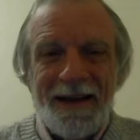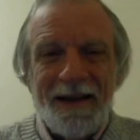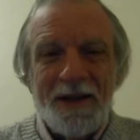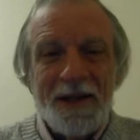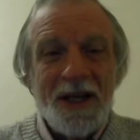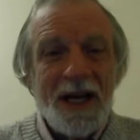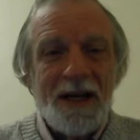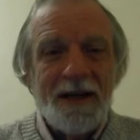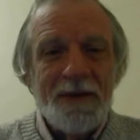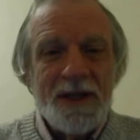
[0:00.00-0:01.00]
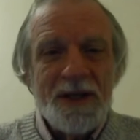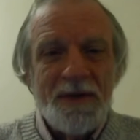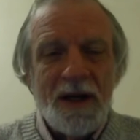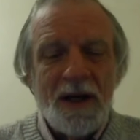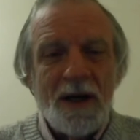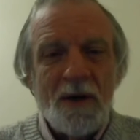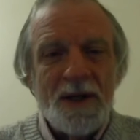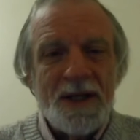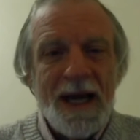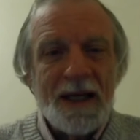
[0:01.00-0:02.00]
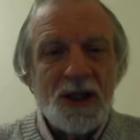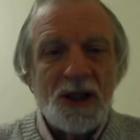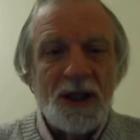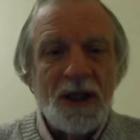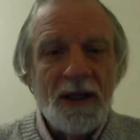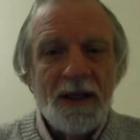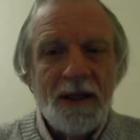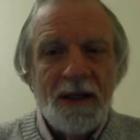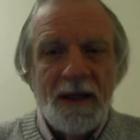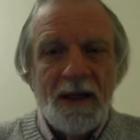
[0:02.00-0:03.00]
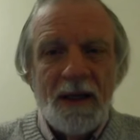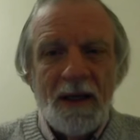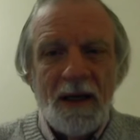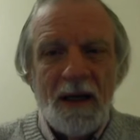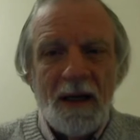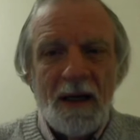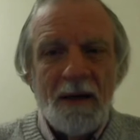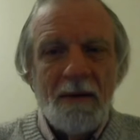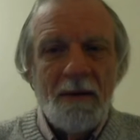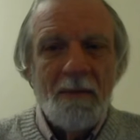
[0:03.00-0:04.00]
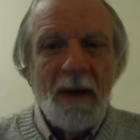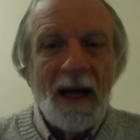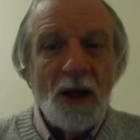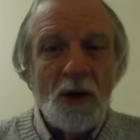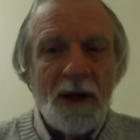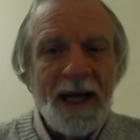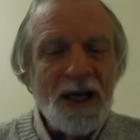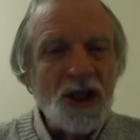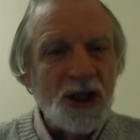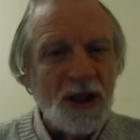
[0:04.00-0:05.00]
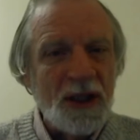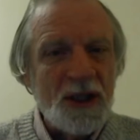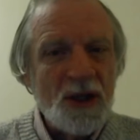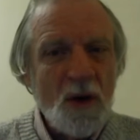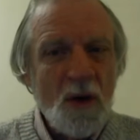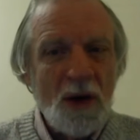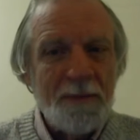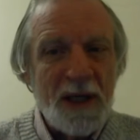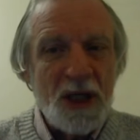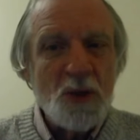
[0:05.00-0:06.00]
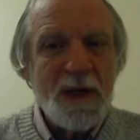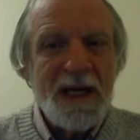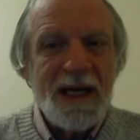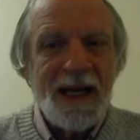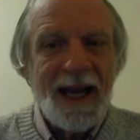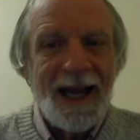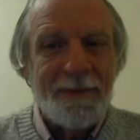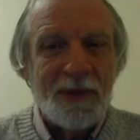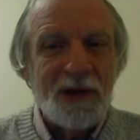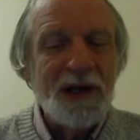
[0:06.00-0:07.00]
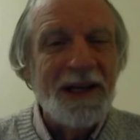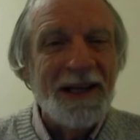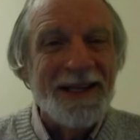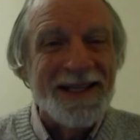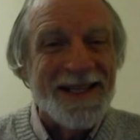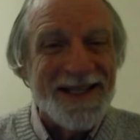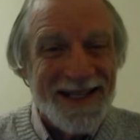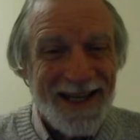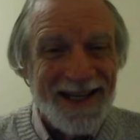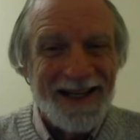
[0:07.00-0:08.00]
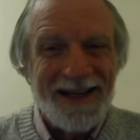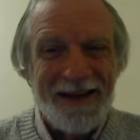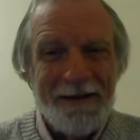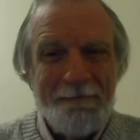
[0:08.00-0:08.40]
Uh, the title of this video is actually uh, my location. It's called Between Canberra and Sydney.